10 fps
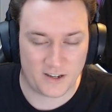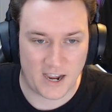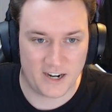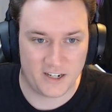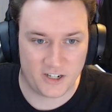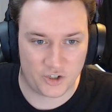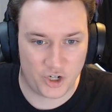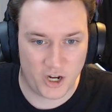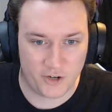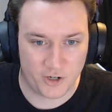How did his
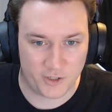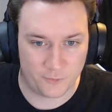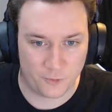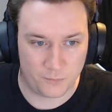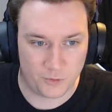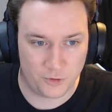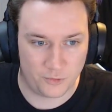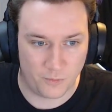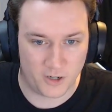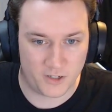chair transform too?
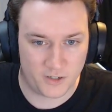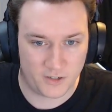What?